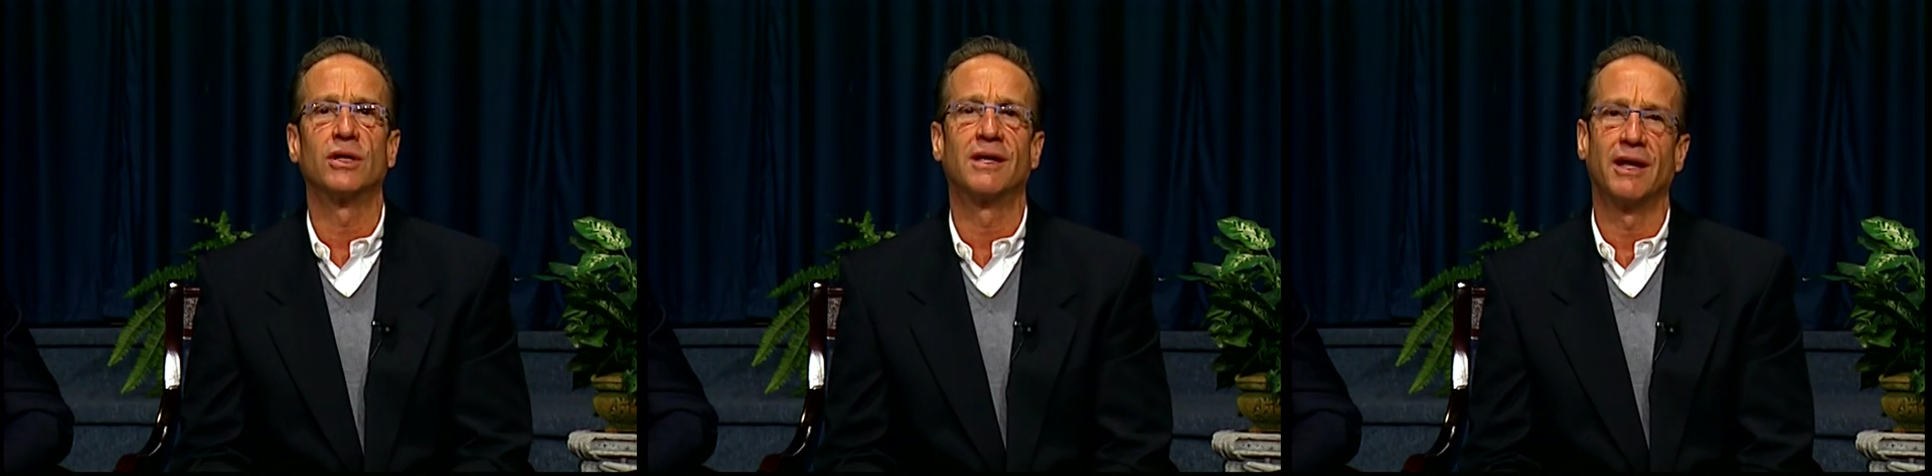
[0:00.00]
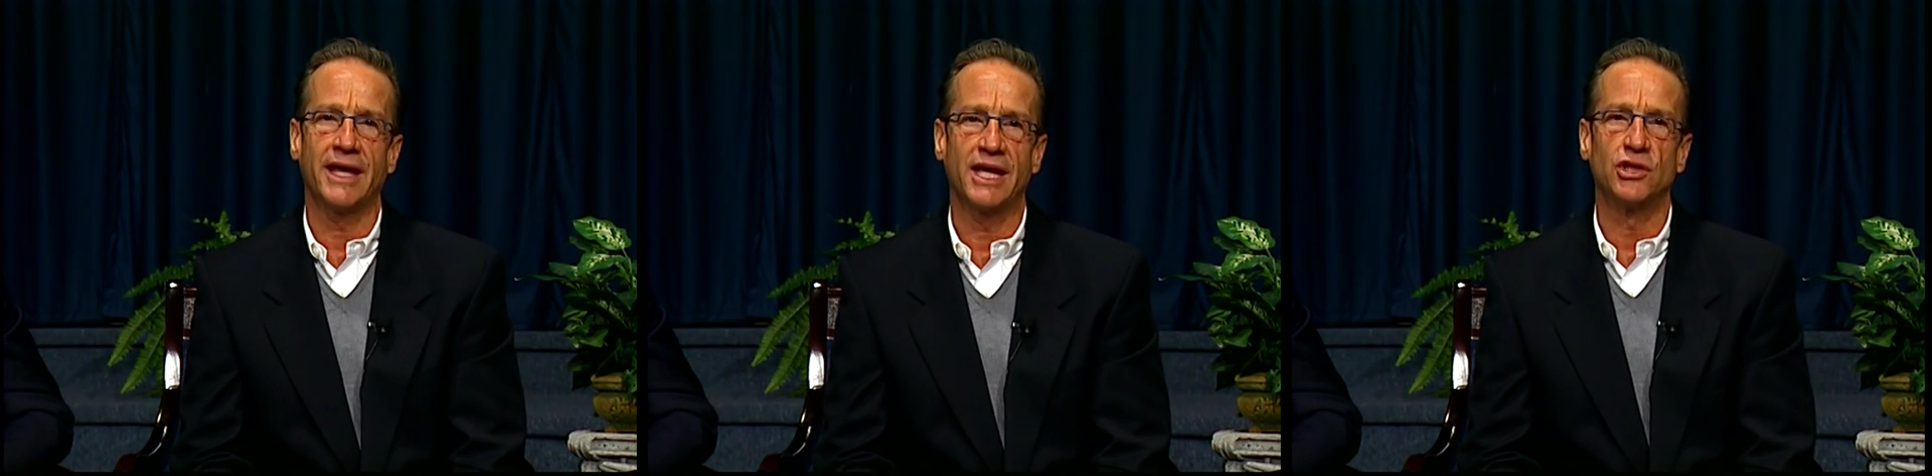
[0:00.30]

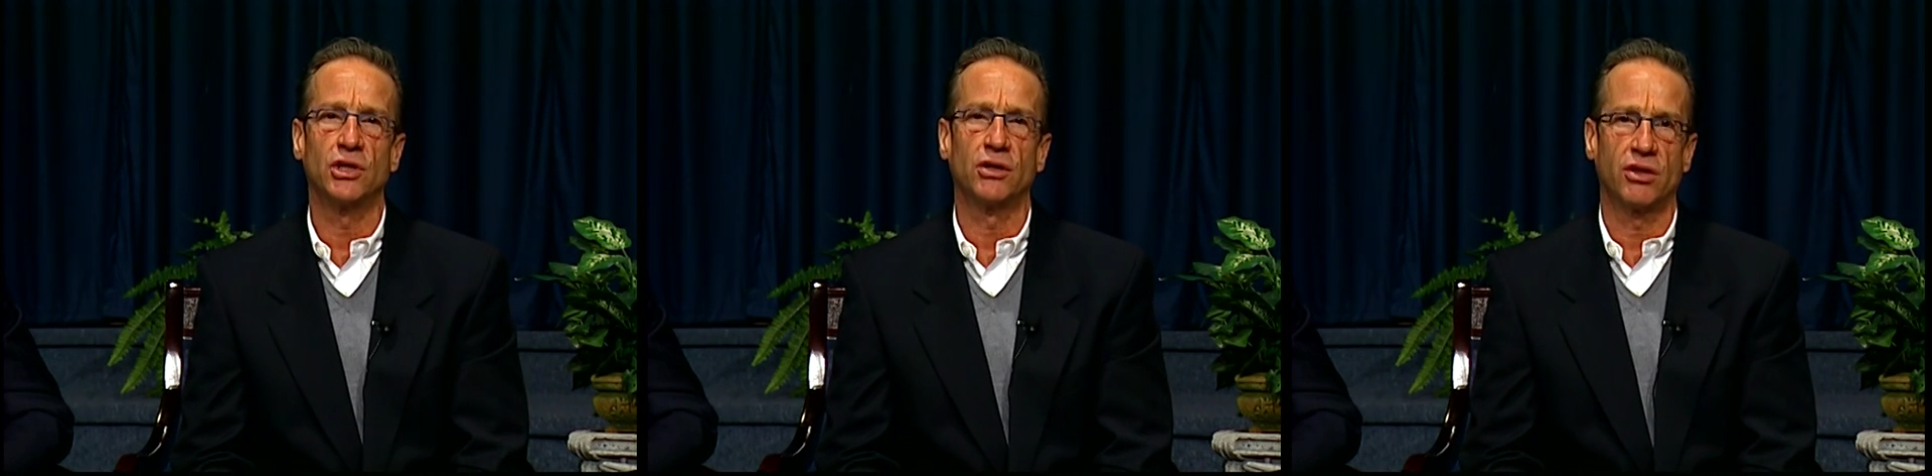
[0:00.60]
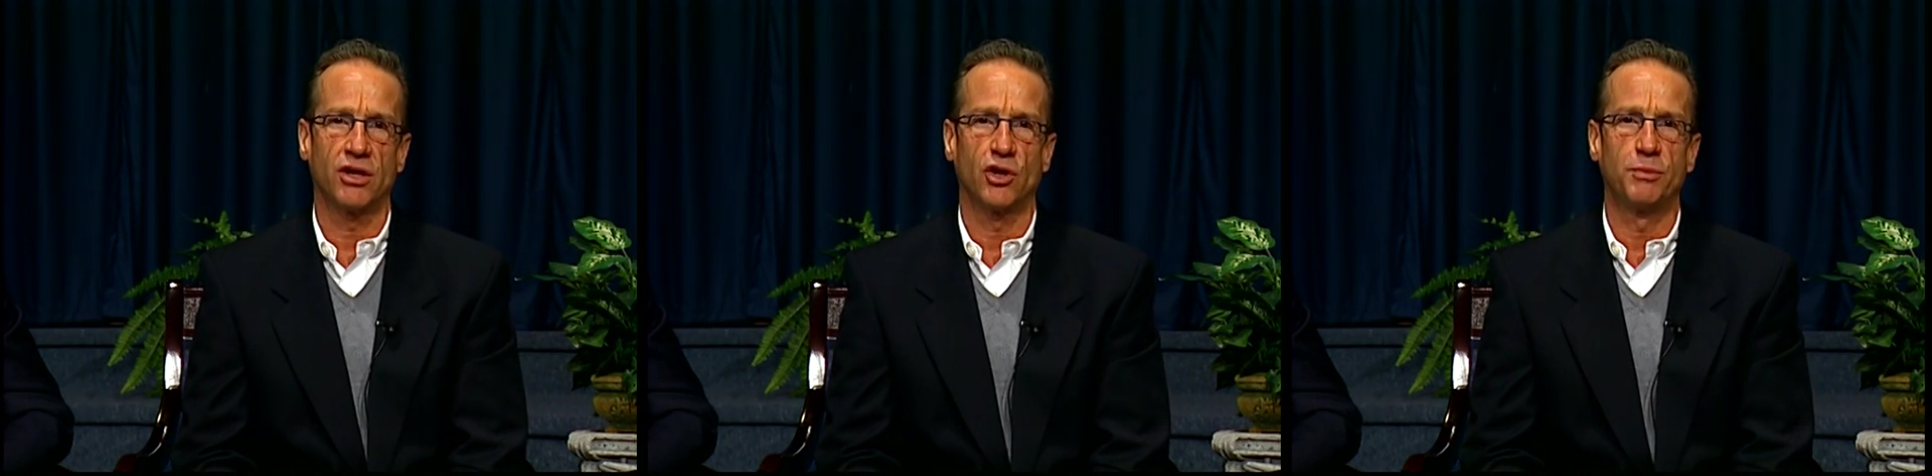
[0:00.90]
glandular
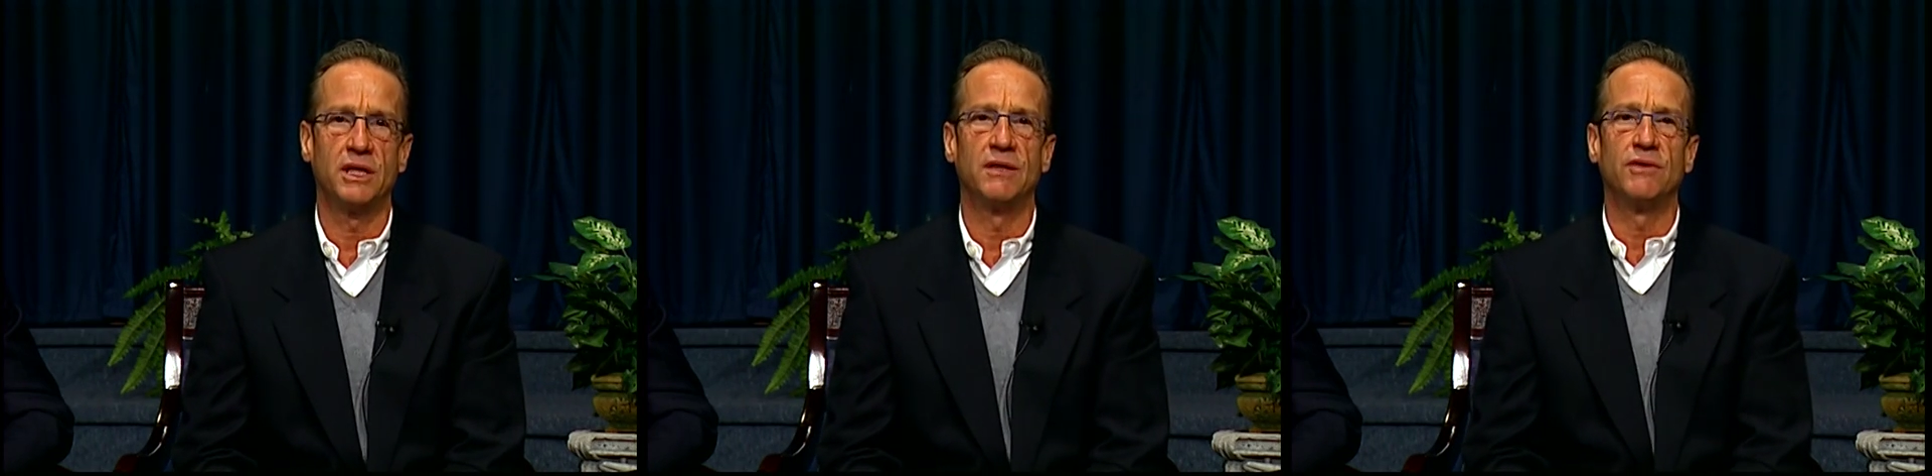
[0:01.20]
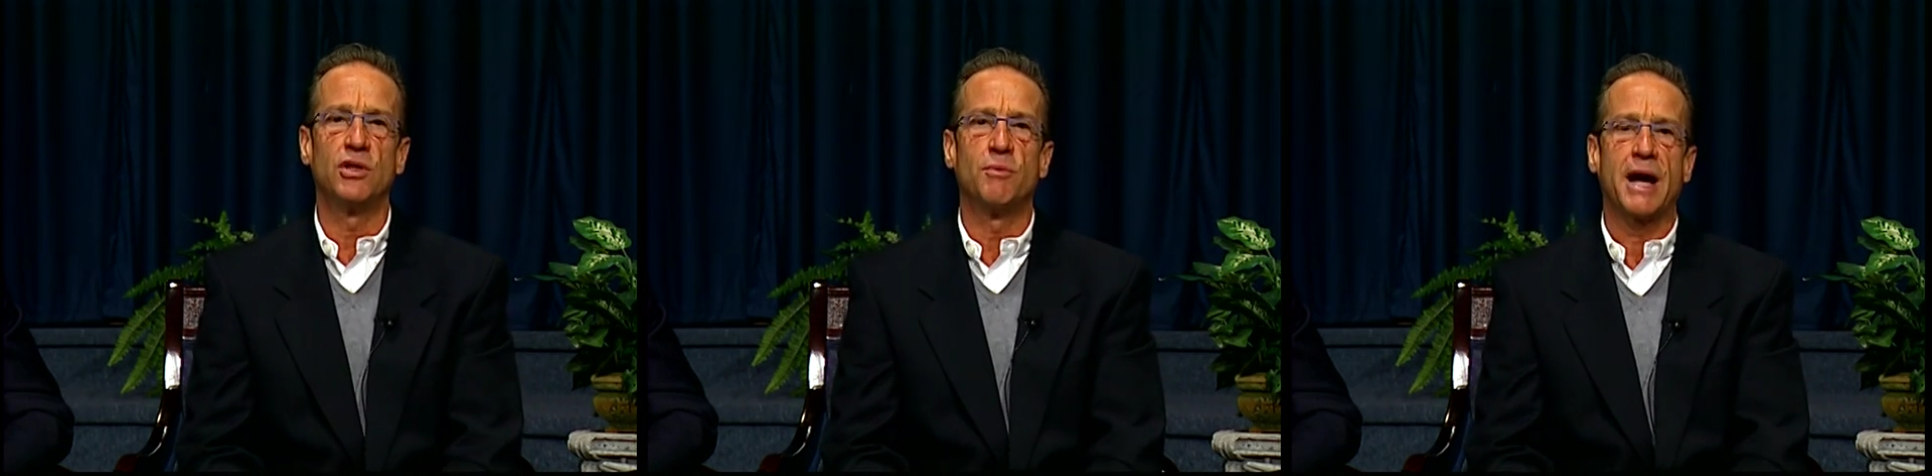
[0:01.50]
therapy, giving
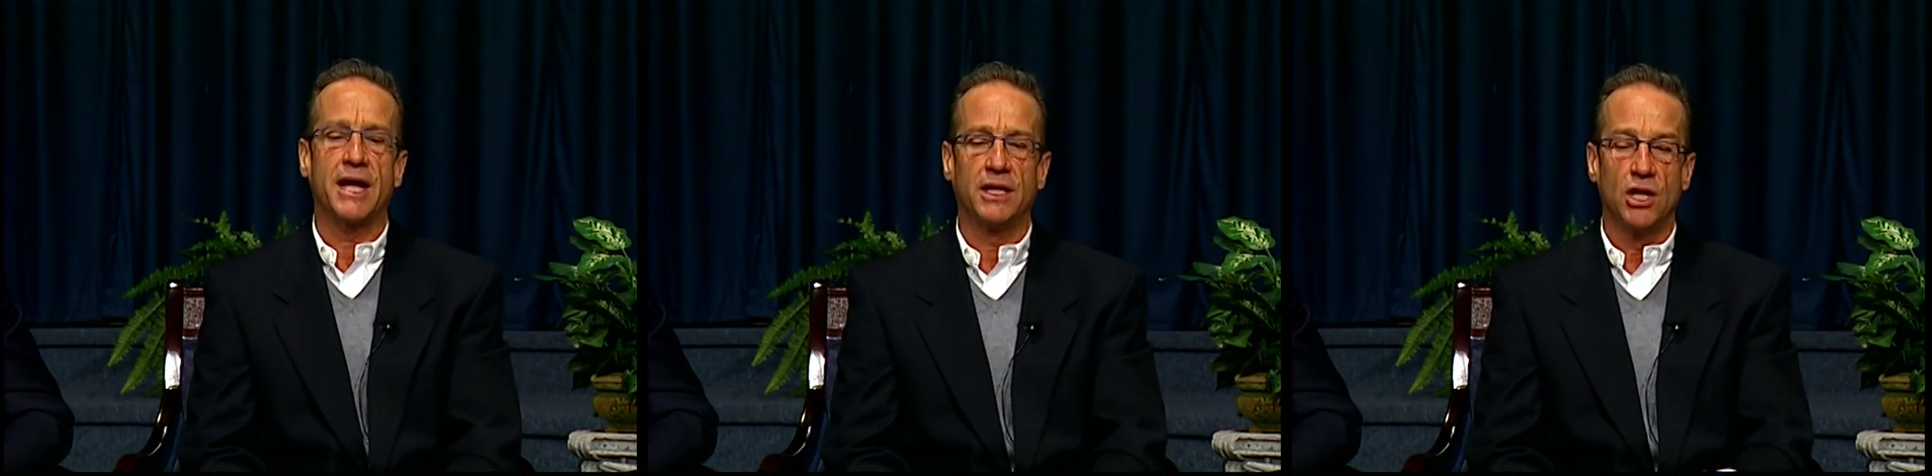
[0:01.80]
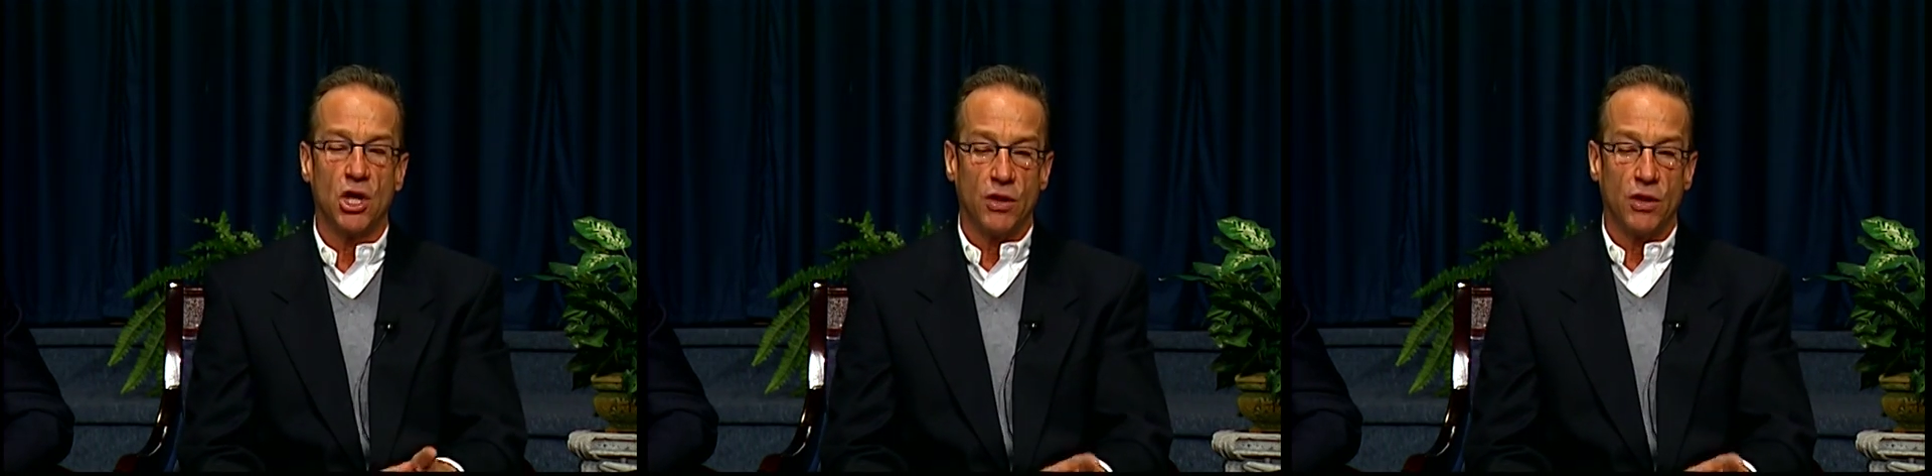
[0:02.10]
your body